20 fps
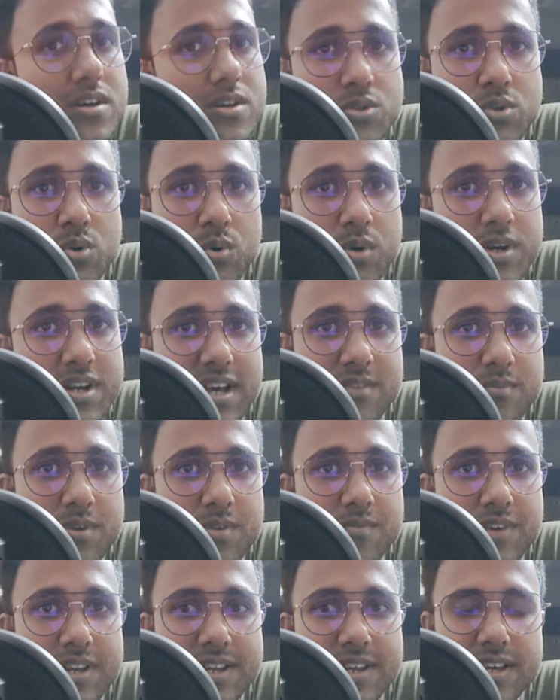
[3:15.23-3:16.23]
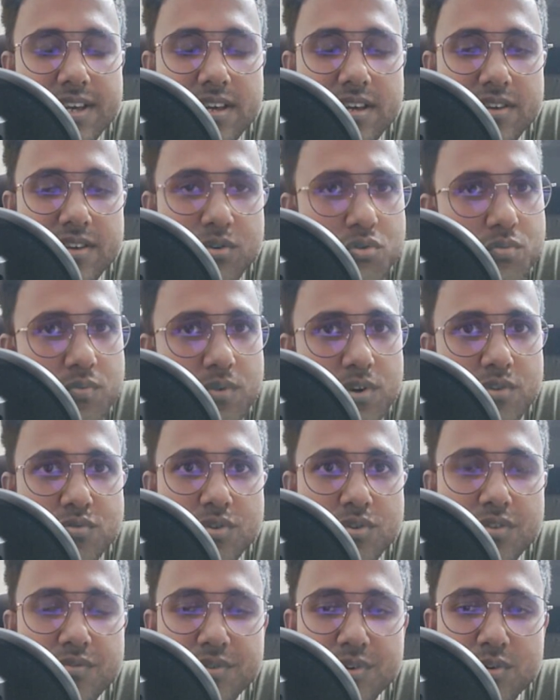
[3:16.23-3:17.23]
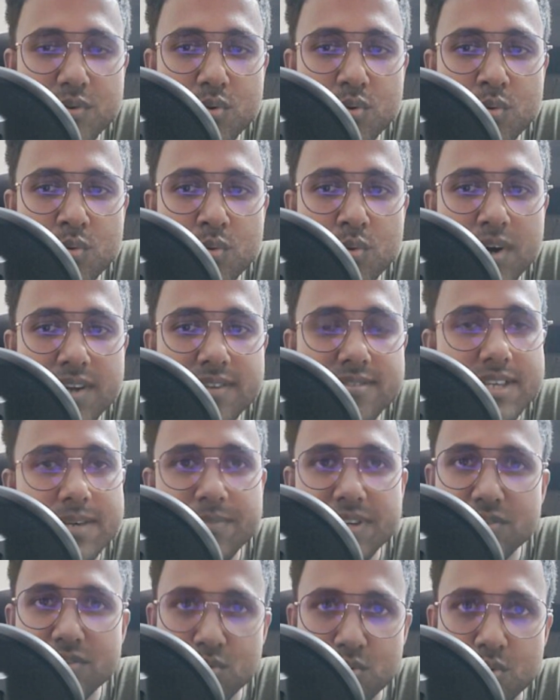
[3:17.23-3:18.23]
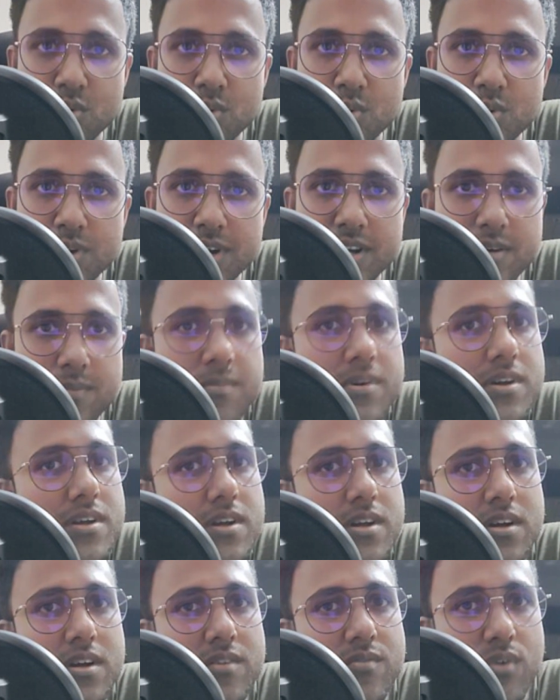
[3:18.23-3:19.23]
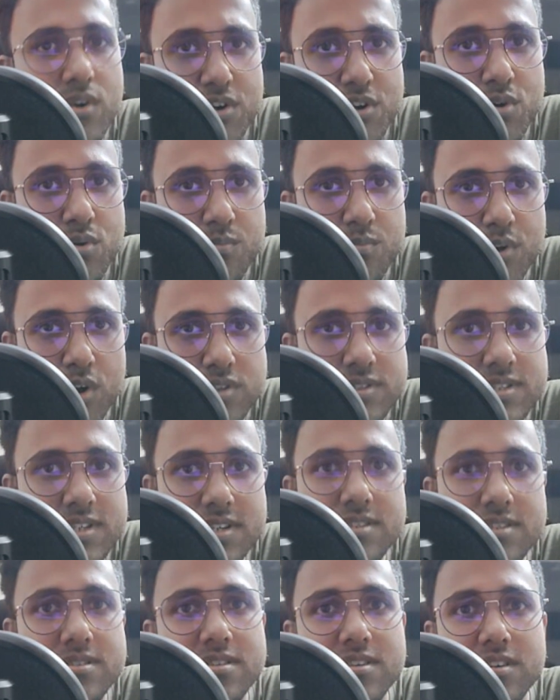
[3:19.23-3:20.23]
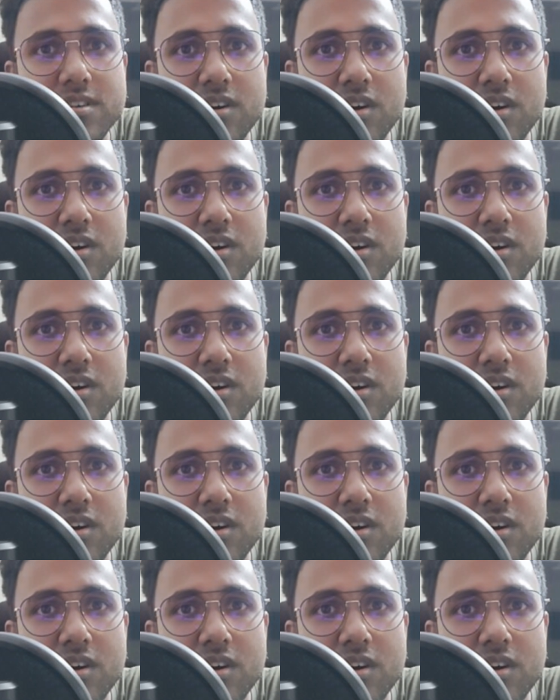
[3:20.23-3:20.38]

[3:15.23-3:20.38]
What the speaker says: So it has been very useful. So if you are skimming through GitHub for new projects,